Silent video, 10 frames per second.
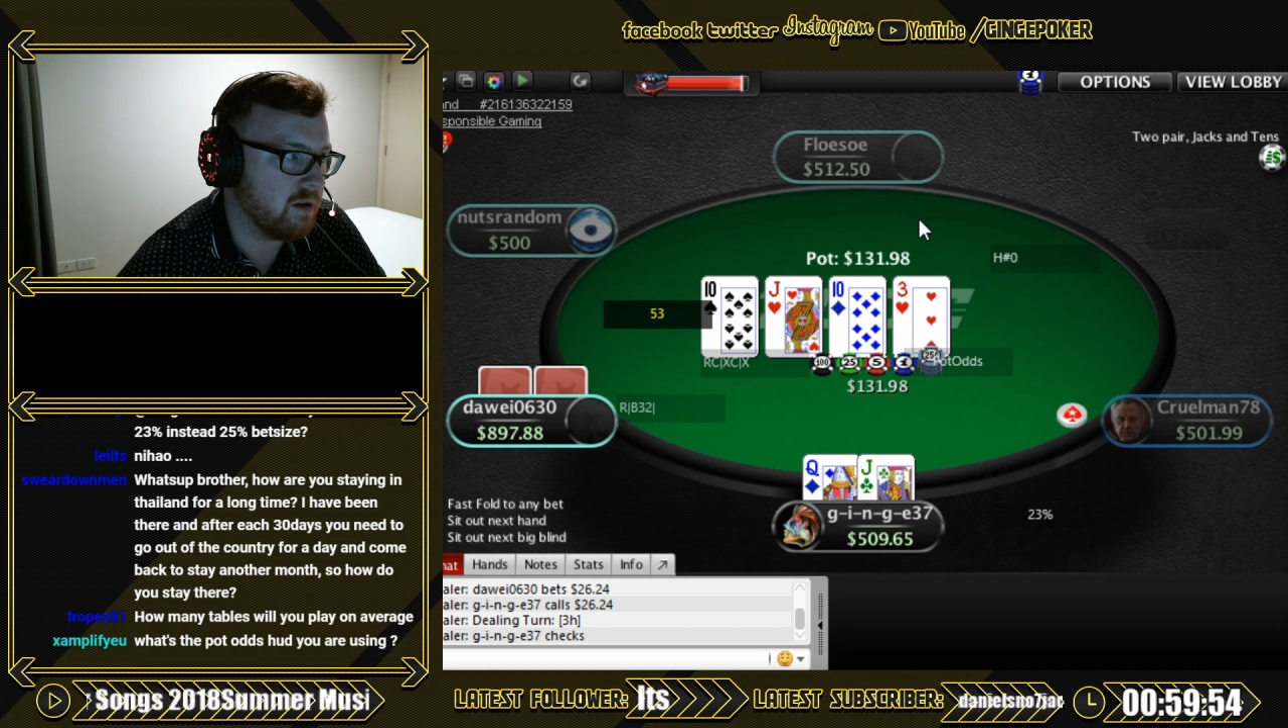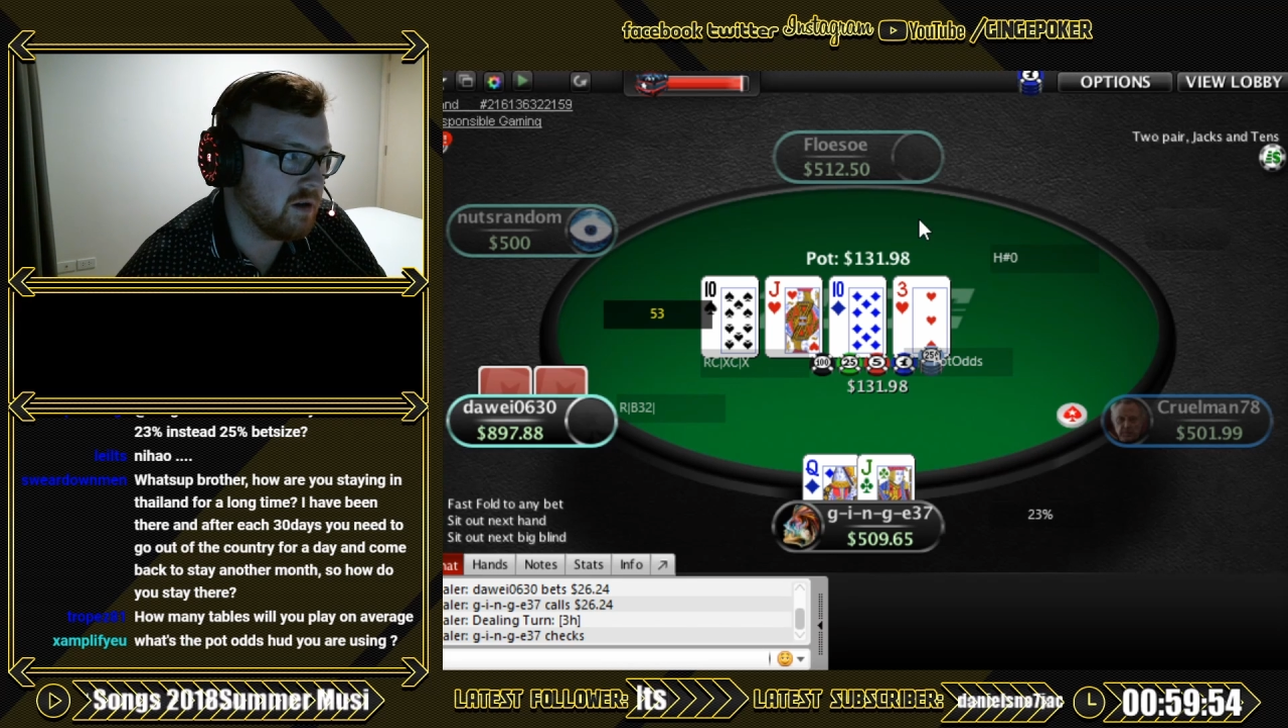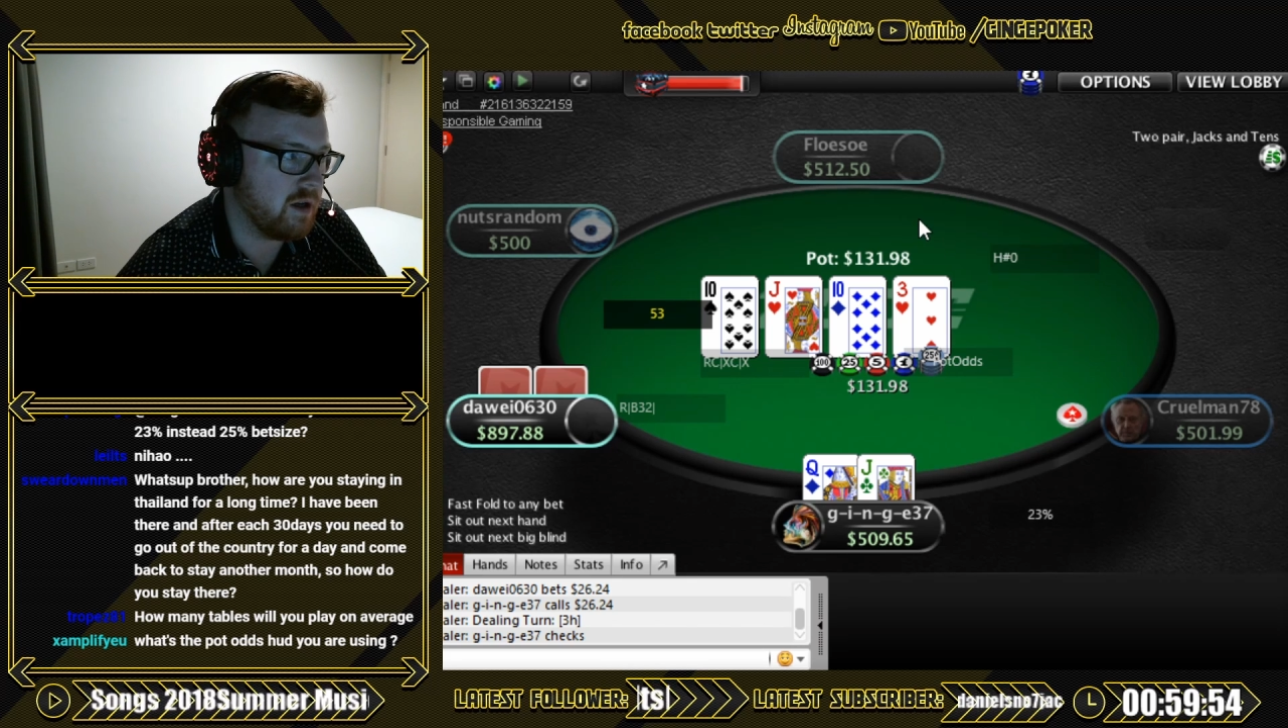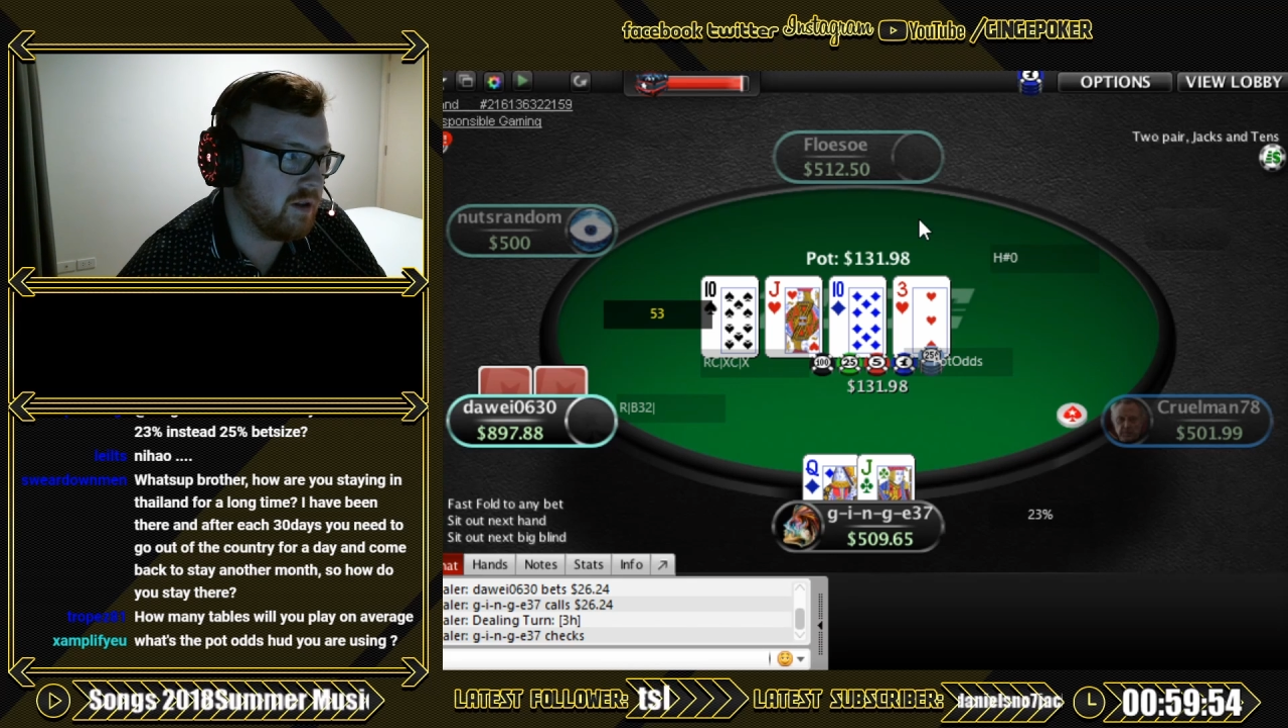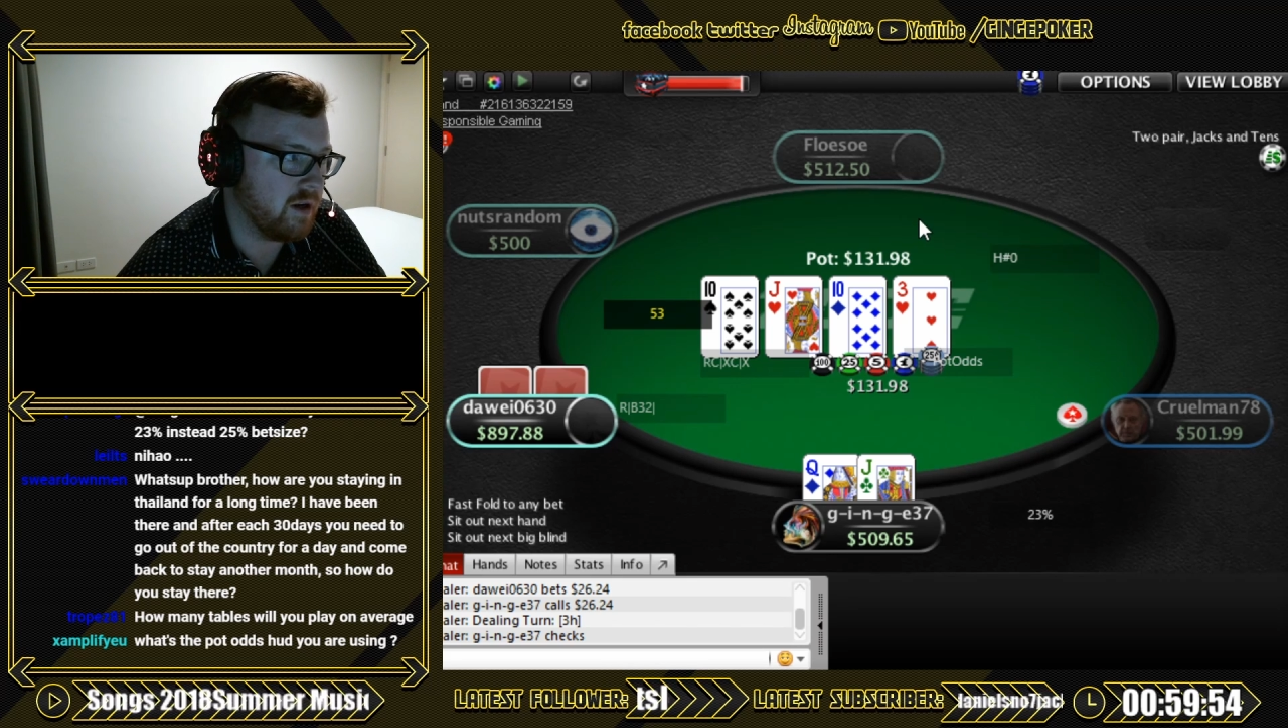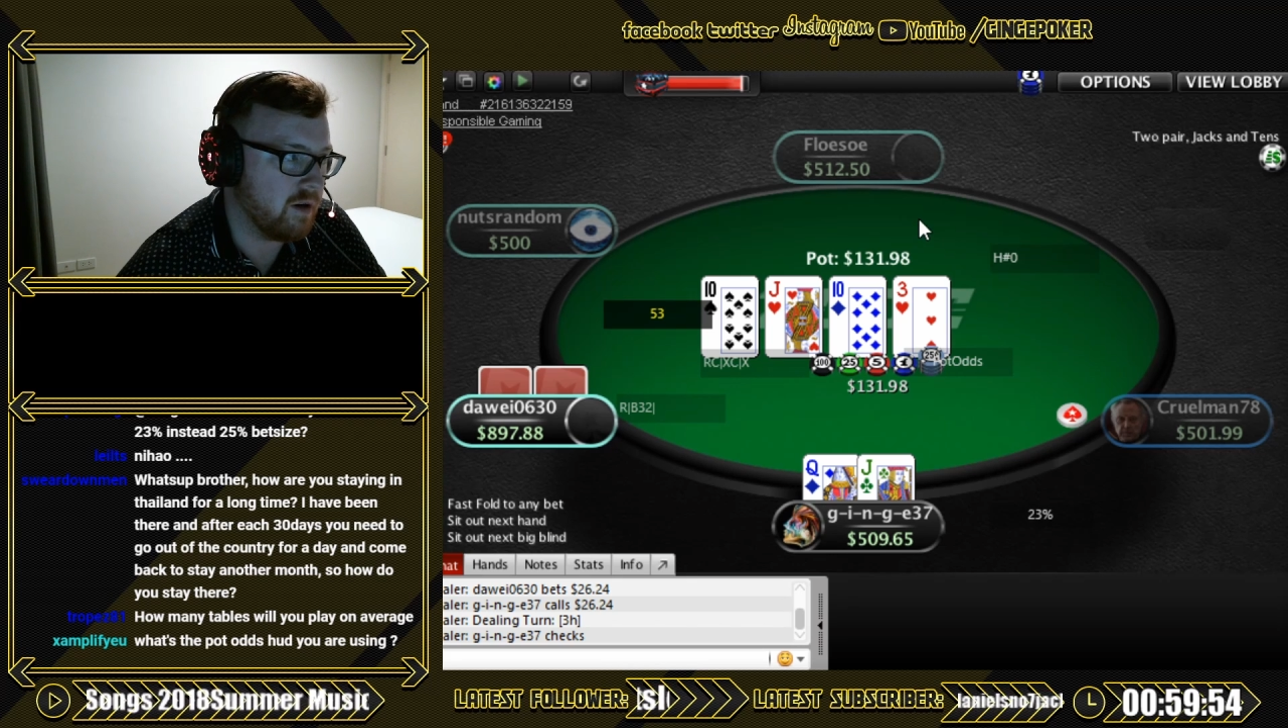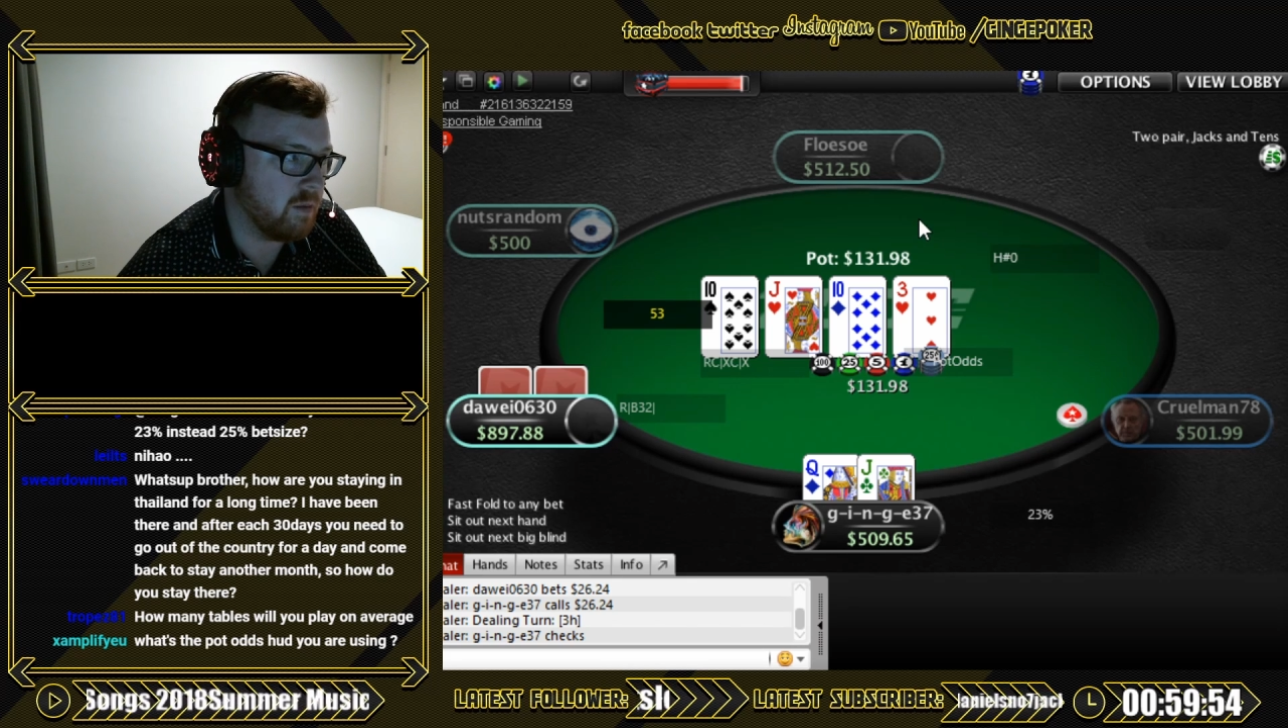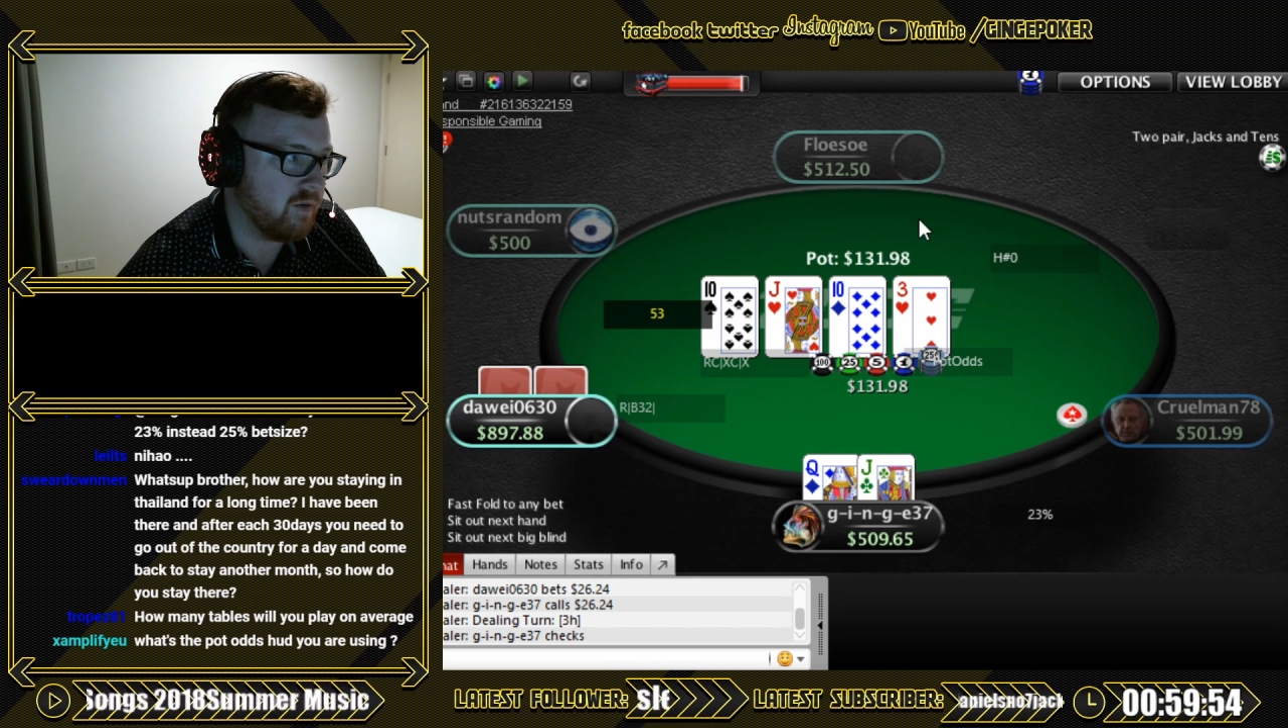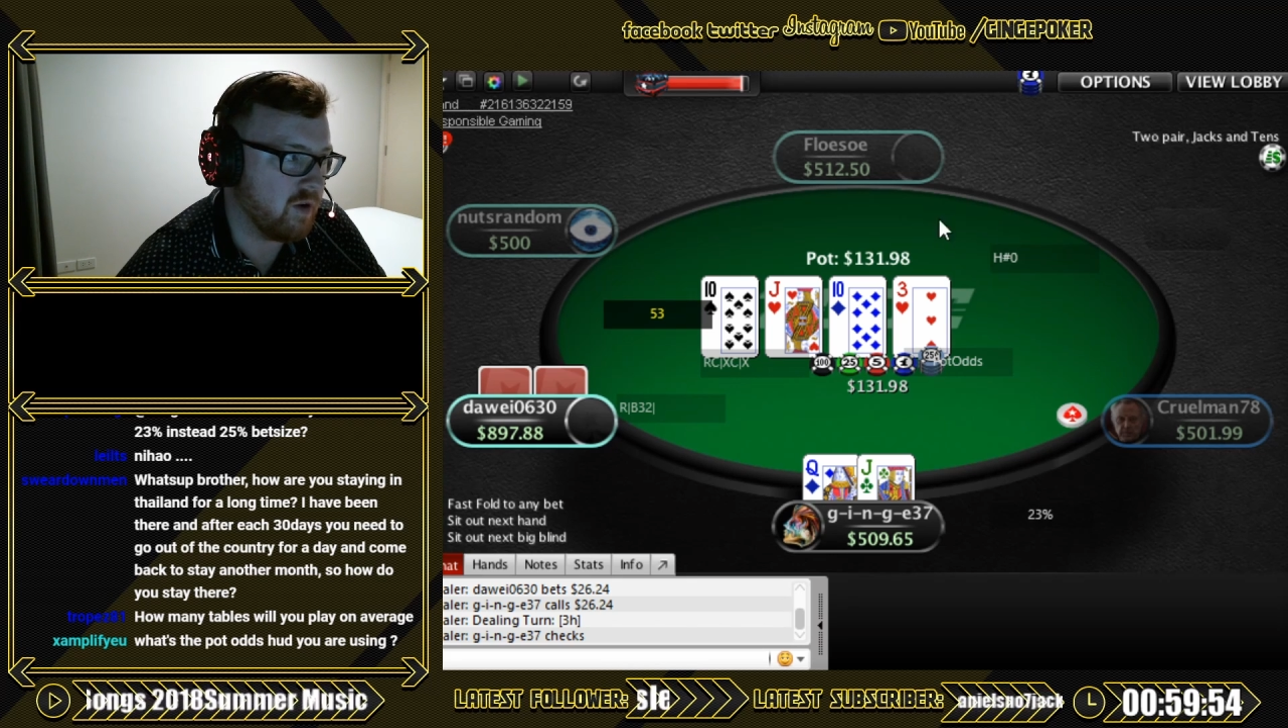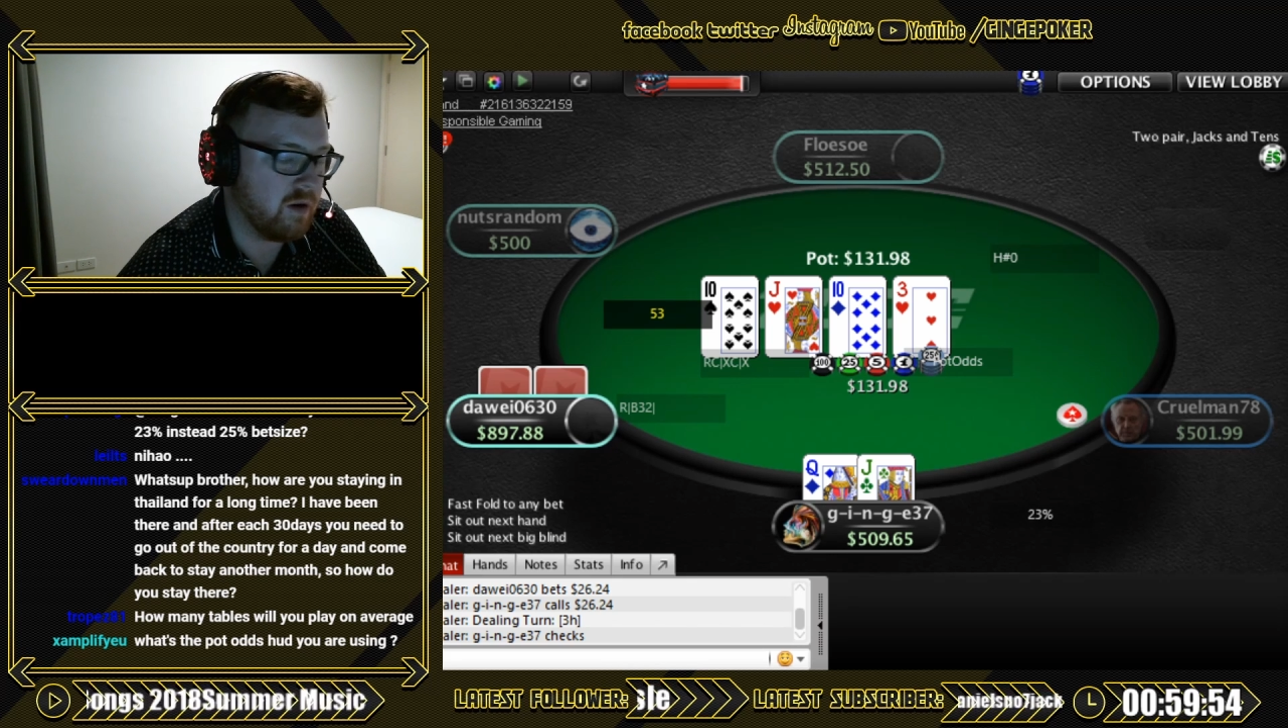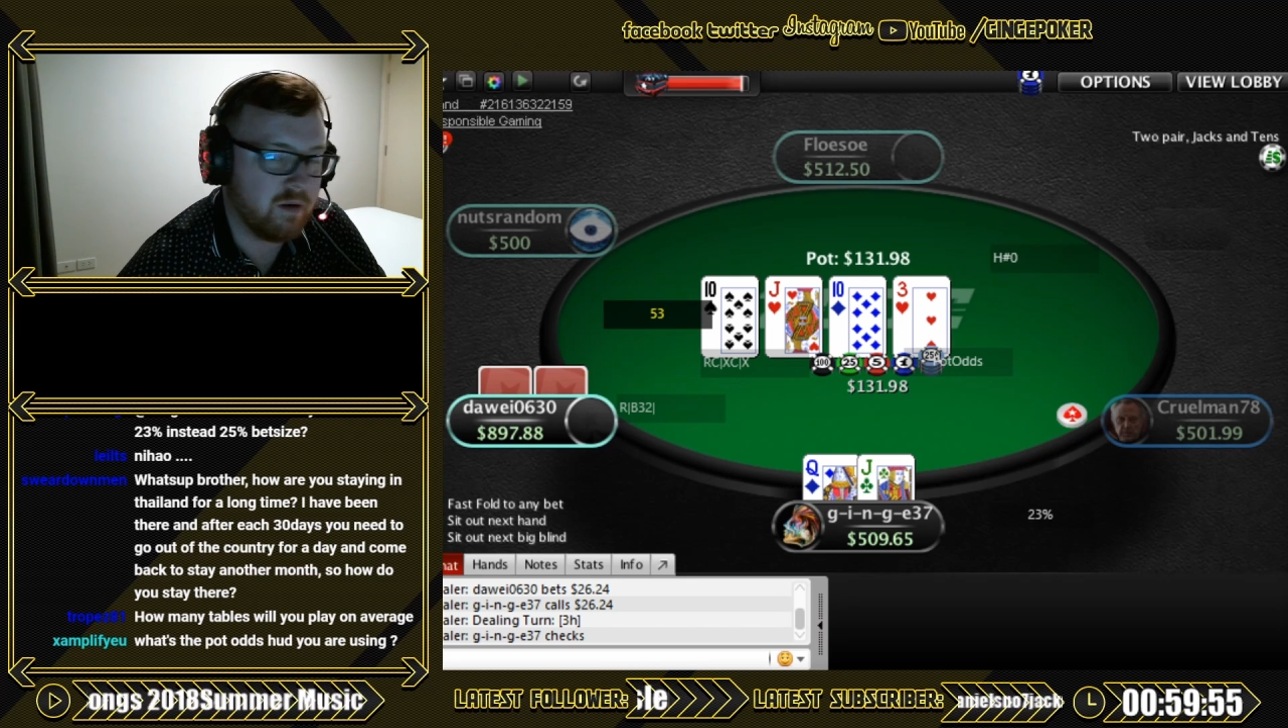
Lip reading: and then I'll be fine.